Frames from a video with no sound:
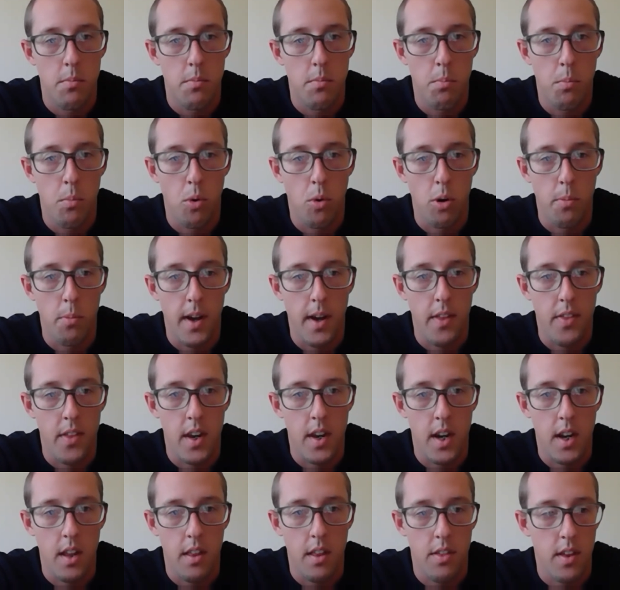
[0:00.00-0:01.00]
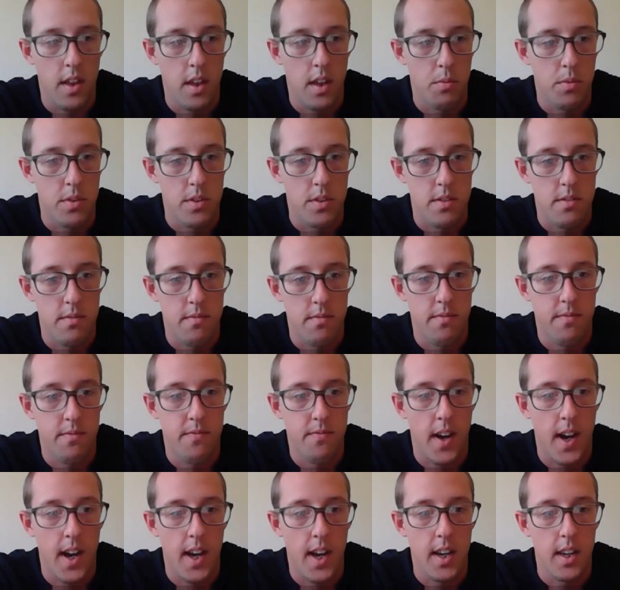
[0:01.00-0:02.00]
more about than anything, was
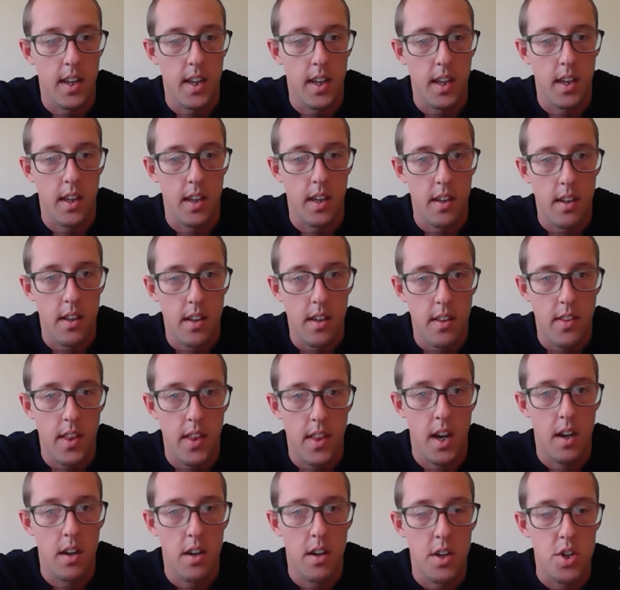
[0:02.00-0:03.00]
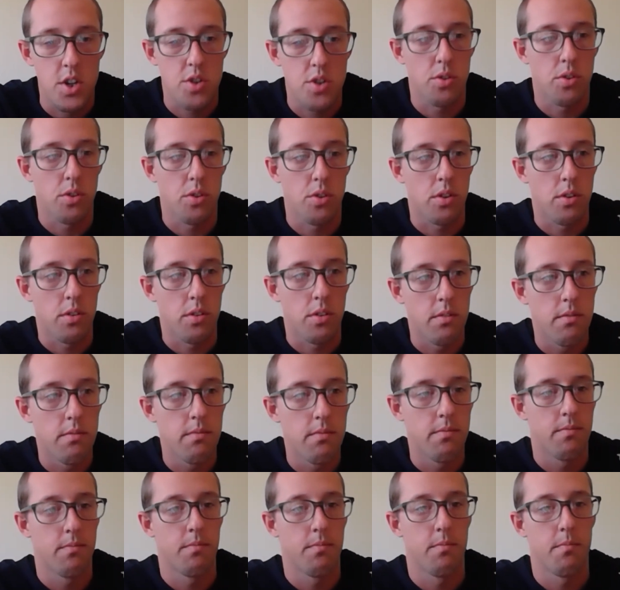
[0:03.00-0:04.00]
finding that initial
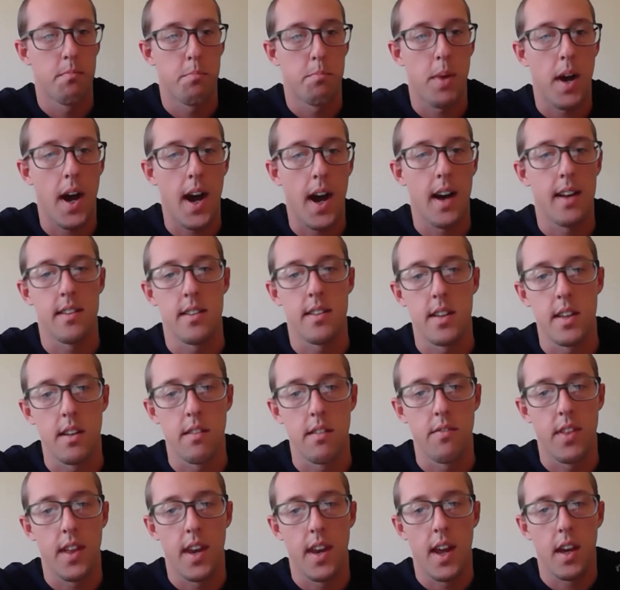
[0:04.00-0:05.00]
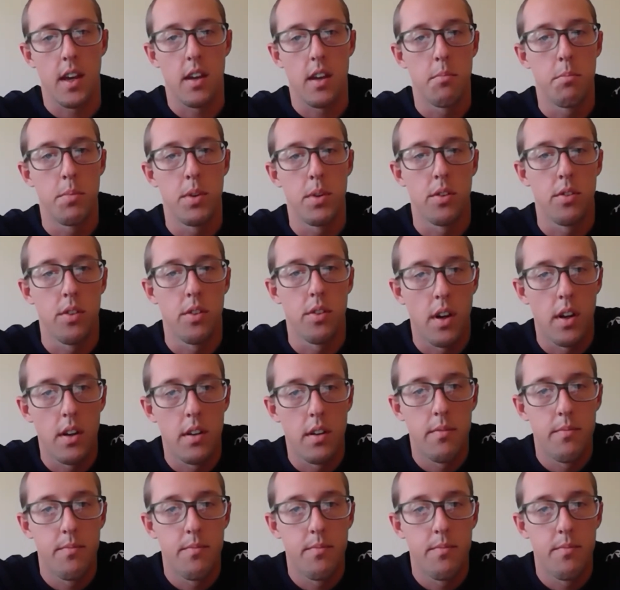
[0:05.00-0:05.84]
positive that I could build on.